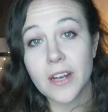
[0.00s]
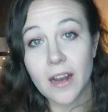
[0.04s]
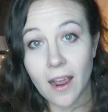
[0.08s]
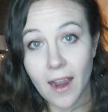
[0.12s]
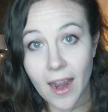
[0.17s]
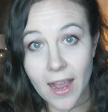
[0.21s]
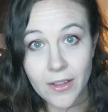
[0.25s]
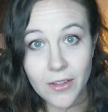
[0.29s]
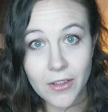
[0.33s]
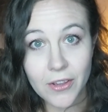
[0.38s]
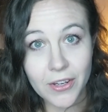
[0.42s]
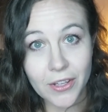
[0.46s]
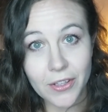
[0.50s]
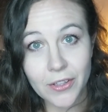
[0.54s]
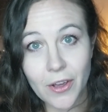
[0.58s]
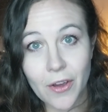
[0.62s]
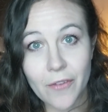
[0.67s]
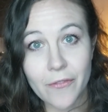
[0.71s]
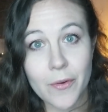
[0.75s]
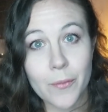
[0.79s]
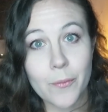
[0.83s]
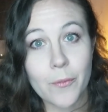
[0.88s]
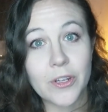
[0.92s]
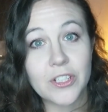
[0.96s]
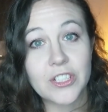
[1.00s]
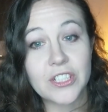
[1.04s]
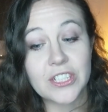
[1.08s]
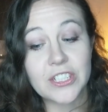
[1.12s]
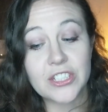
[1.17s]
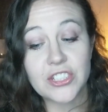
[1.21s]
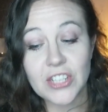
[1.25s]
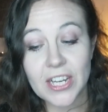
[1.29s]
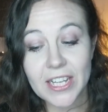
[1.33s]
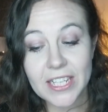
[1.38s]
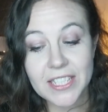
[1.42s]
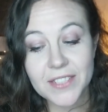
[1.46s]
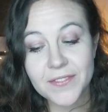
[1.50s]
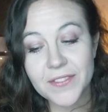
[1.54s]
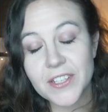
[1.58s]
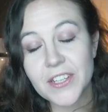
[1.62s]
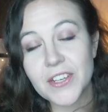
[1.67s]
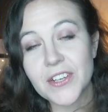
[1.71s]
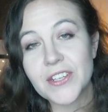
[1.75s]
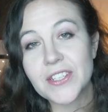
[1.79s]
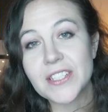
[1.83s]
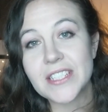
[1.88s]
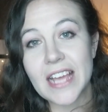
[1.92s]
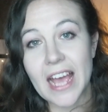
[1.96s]
that I learned a lot from watching Jake's
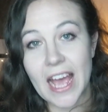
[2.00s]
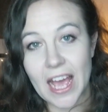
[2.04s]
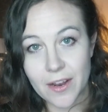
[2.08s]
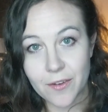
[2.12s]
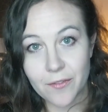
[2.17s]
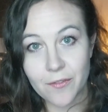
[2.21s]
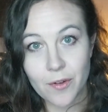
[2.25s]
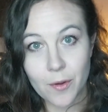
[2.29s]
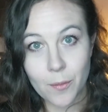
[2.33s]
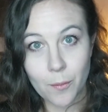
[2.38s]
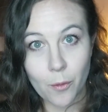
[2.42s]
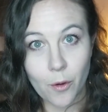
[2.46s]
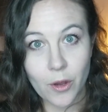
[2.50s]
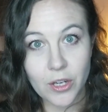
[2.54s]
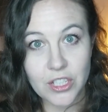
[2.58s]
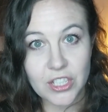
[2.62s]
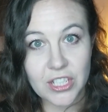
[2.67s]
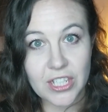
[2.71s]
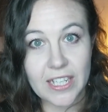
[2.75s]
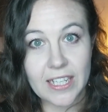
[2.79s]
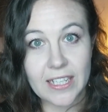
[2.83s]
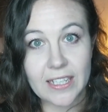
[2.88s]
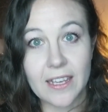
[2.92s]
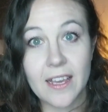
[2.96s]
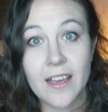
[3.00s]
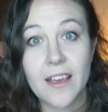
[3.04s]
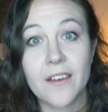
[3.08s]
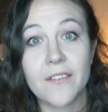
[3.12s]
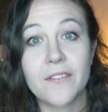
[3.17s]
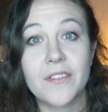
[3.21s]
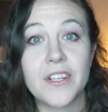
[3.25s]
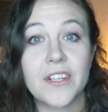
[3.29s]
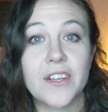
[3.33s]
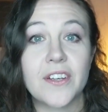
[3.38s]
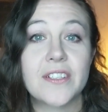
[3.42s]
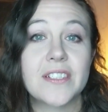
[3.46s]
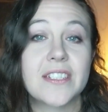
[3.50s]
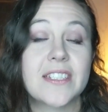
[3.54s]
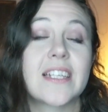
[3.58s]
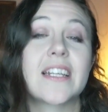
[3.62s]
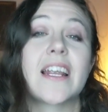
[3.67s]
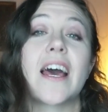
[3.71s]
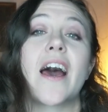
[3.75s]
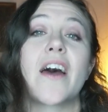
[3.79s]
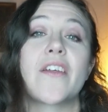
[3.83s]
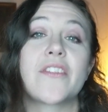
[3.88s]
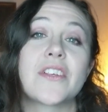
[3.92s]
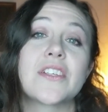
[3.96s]
videos and from watching videos
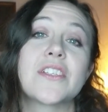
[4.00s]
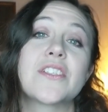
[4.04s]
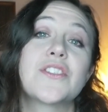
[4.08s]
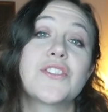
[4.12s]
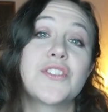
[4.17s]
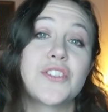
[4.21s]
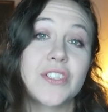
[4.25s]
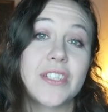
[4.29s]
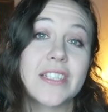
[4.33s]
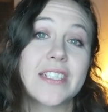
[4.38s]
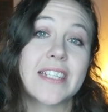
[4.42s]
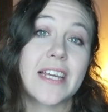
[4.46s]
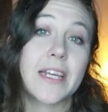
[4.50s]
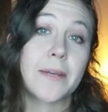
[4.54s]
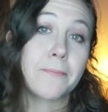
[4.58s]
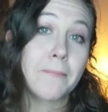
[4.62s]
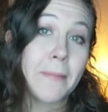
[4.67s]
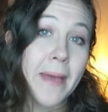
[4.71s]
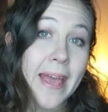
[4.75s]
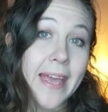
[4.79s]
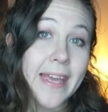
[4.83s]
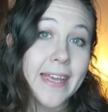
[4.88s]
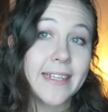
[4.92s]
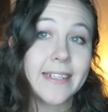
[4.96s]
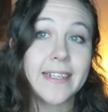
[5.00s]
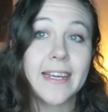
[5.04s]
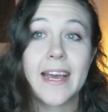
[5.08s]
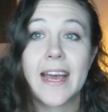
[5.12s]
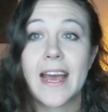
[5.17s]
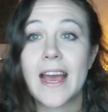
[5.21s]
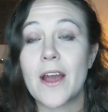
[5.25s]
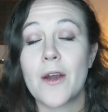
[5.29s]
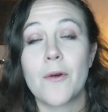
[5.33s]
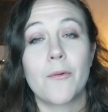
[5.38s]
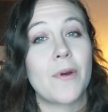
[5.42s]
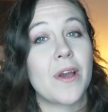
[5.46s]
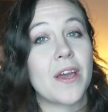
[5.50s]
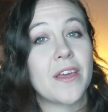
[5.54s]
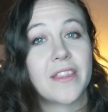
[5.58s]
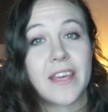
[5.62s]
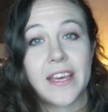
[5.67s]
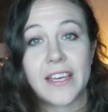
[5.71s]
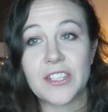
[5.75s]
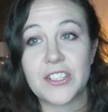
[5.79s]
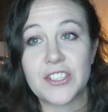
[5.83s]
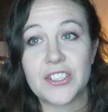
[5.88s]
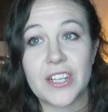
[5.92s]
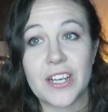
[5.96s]
that other students had made where
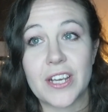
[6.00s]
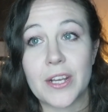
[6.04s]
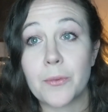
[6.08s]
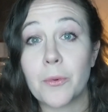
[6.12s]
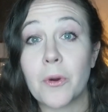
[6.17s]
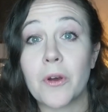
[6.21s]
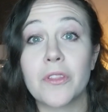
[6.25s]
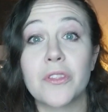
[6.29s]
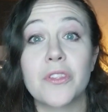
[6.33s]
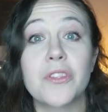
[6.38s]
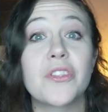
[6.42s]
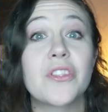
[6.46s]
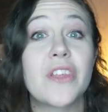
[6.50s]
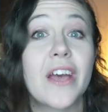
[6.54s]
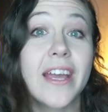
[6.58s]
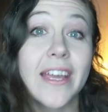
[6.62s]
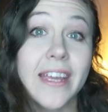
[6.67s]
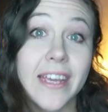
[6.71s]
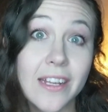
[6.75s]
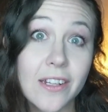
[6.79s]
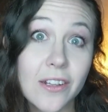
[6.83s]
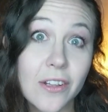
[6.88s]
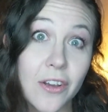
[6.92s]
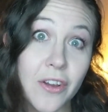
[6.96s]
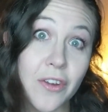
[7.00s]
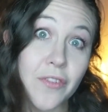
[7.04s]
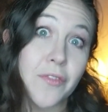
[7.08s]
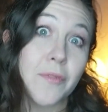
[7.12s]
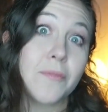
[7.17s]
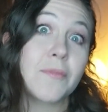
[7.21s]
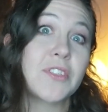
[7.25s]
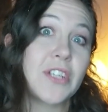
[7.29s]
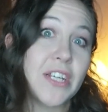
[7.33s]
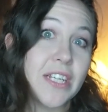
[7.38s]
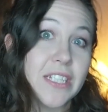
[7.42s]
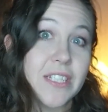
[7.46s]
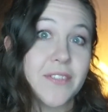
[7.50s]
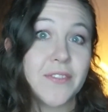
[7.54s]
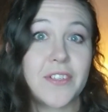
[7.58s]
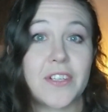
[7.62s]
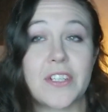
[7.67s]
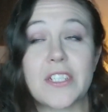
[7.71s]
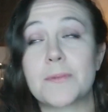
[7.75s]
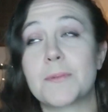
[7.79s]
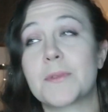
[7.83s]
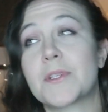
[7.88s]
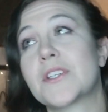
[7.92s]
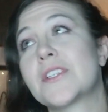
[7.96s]
they shared what they had learned from Jake's
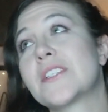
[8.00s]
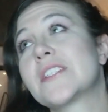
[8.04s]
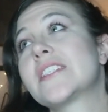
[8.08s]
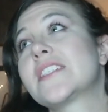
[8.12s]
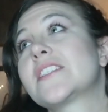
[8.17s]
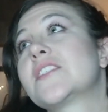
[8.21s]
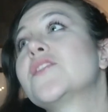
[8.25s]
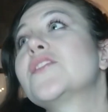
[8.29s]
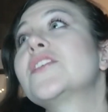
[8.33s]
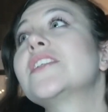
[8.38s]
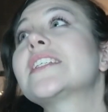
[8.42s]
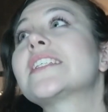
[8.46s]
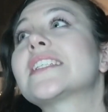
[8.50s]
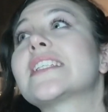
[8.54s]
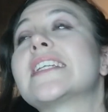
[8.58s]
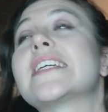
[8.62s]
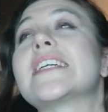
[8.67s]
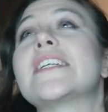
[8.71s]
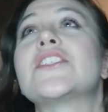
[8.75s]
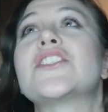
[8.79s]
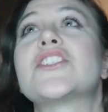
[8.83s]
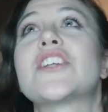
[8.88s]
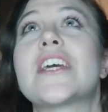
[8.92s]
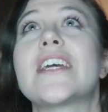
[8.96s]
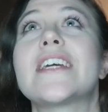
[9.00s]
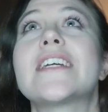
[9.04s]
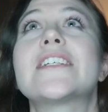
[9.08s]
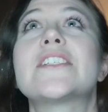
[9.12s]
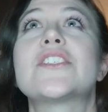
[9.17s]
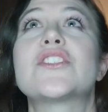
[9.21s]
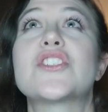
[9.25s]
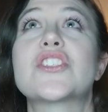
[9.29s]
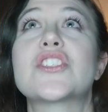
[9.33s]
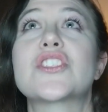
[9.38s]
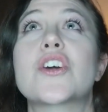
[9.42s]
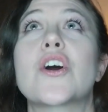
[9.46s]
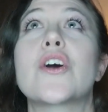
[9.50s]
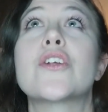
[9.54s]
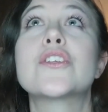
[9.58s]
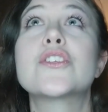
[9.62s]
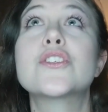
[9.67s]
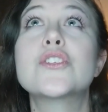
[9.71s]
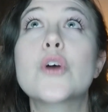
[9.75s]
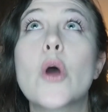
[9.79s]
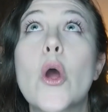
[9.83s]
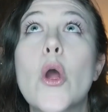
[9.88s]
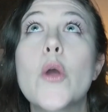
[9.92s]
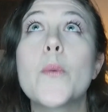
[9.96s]
videos, because seriously, Jake has just got
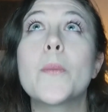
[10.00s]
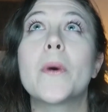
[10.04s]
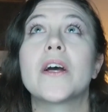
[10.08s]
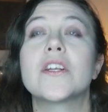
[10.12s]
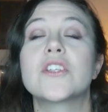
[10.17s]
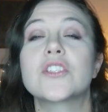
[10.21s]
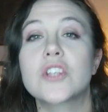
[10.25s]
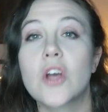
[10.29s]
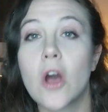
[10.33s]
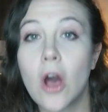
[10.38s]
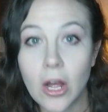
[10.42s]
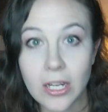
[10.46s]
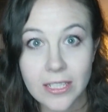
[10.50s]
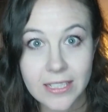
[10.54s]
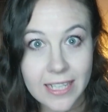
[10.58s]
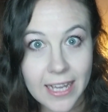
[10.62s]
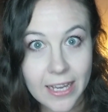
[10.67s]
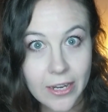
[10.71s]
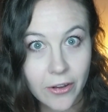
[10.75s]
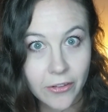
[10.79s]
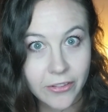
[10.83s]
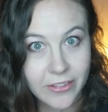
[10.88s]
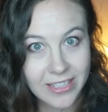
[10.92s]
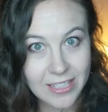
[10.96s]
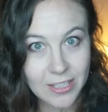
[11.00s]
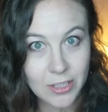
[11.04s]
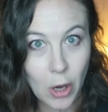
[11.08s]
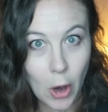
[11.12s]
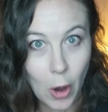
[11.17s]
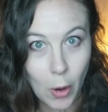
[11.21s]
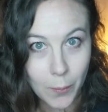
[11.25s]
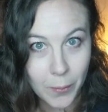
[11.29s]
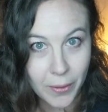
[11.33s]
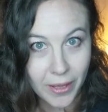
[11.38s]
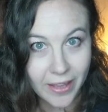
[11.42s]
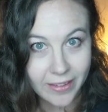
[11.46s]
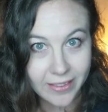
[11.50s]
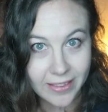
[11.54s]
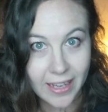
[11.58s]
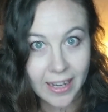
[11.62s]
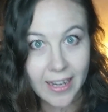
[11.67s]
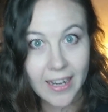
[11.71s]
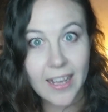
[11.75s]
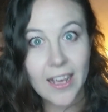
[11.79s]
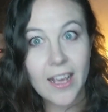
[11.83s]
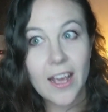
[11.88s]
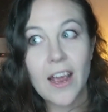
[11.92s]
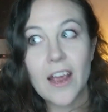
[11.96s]
so much content on this topic
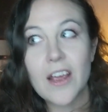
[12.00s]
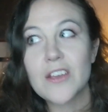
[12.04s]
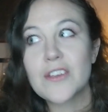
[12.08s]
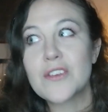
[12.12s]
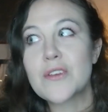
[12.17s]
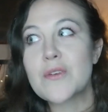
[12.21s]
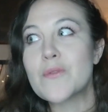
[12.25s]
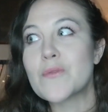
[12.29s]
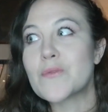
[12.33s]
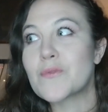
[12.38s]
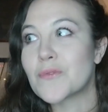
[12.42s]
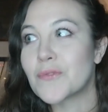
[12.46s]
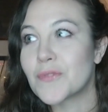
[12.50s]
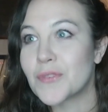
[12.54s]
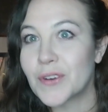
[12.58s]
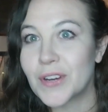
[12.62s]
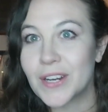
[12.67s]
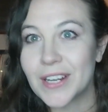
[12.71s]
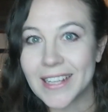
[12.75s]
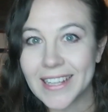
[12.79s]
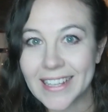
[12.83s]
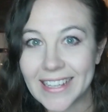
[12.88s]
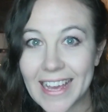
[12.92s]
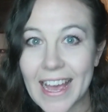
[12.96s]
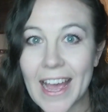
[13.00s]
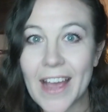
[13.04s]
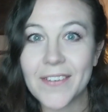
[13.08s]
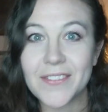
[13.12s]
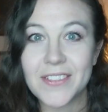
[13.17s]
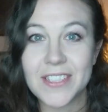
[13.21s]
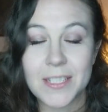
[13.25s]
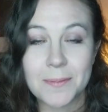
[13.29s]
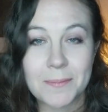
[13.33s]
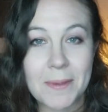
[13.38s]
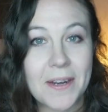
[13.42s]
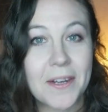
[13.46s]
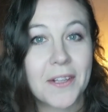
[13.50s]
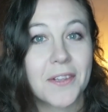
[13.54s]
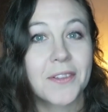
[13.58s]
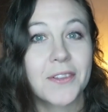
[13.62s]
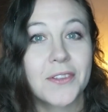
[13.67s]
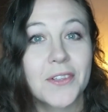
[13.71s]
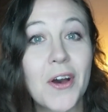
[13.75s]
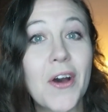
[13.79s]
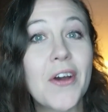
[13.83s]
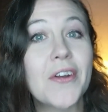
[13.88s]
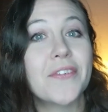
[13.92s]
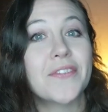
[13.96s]
that you really have to spend a
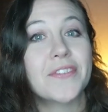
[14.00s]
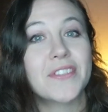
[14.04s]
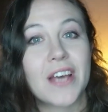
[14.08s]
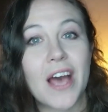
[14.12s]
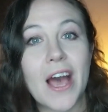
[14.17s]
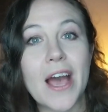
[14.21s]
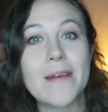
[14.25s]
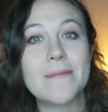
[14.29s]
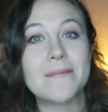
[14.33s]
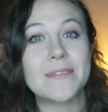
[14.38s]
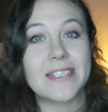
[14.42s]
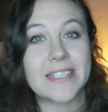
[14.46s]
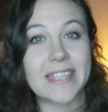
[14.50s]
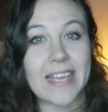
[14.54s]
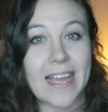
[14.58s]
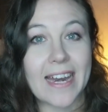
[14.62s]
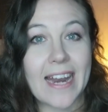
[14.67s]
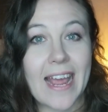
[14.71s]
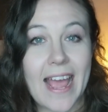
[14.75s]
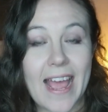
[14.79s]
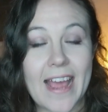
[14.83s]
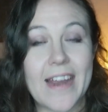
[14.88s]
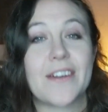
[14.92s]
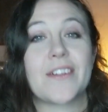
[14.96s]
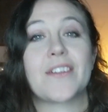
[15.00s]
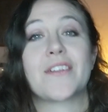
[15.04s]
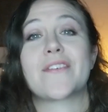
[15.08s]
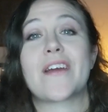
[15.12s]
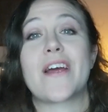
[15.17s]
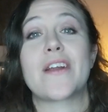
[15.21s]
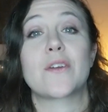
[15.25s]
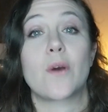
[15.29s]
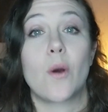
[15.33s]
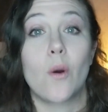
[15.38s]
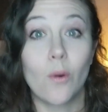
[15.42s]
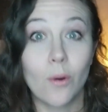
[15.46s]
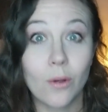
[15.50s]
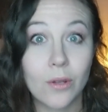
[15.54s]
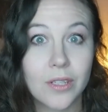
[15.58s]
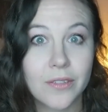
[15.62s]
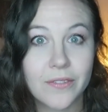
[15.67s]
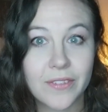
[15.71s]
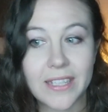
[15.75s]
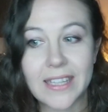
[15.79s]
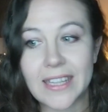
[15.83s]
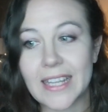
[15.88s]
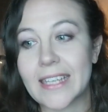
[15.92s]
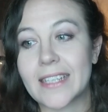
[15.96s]
lot of time to get a handle around all
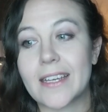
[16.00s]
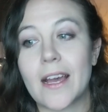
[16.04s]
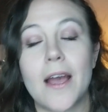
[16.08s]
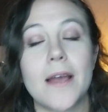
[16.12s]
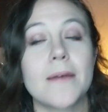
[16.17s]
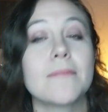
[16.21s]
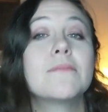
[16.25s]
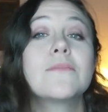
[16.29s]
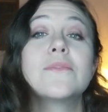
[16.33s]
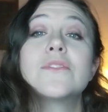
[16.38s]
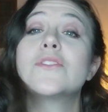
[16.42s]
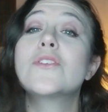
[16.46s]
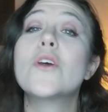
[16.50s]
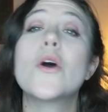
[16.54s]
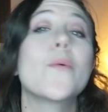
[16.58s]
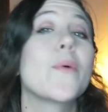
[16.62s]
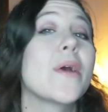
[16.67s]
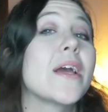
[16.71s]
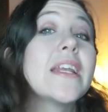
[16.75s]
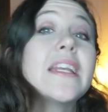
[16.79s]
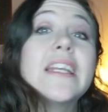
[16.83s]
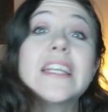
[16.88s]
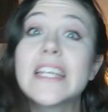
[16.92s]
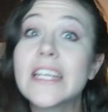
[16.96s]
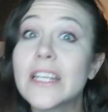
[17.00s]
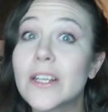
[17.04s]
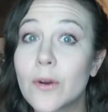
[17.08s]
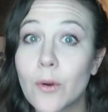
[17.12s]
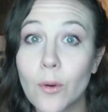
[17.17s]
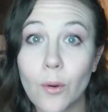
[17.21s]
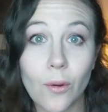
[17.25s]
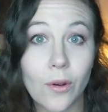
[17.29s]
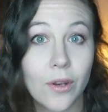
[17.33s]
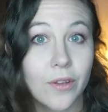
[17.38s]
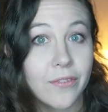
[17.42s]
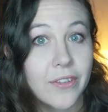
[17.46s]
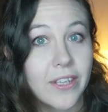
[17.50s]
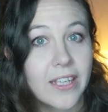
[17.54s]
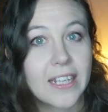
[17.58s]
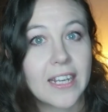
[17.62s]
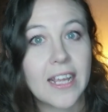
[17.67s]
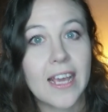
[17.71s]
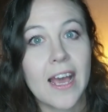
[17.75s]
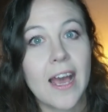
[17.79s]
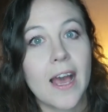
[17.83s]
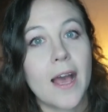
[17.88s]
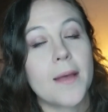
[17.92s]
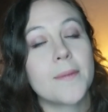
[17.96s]
of it. Like, I'm nowhere near all of it.